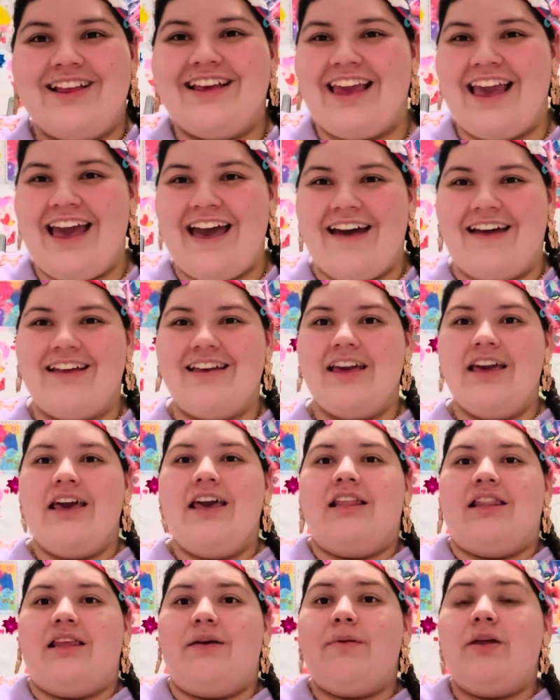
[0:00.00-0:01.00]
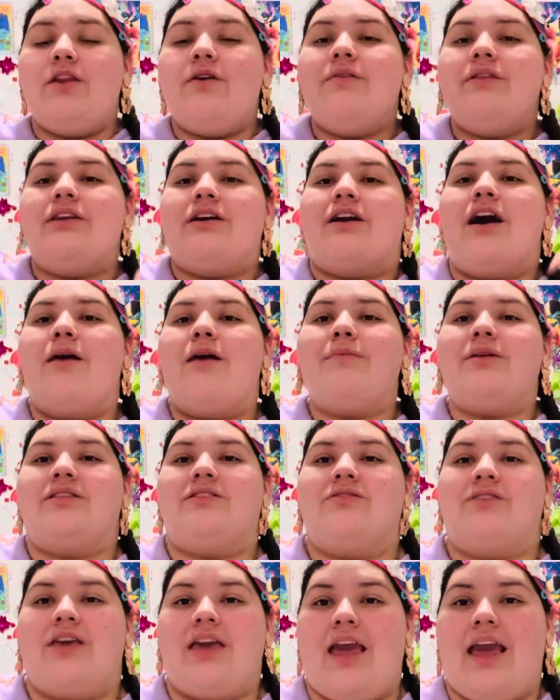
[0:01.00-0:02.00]
Yeah, let me know in the comments,
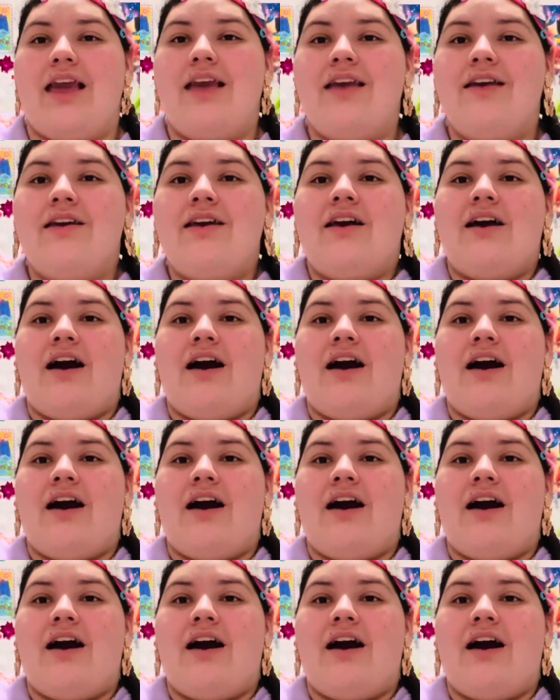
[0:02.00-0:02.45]
okay,